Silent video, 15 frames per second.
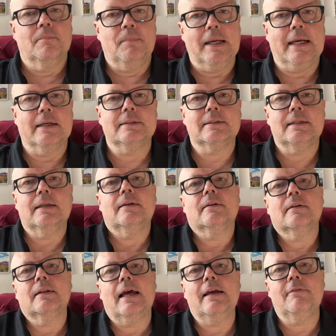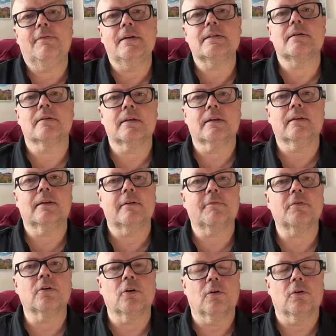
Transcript: because life is a little different